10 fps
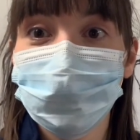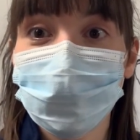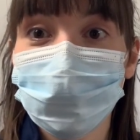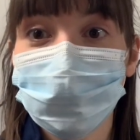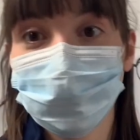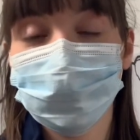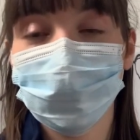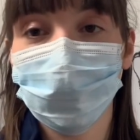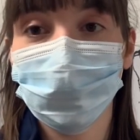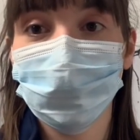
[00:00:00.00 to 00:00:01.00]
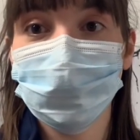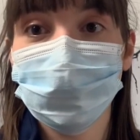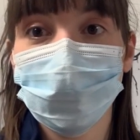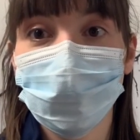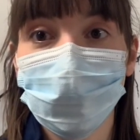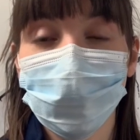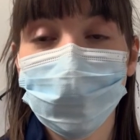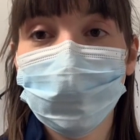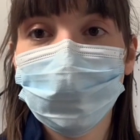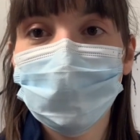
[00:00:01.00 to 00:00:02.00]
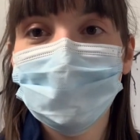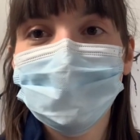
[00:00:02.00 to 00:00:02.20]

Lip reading: really good oxygen levels in the air.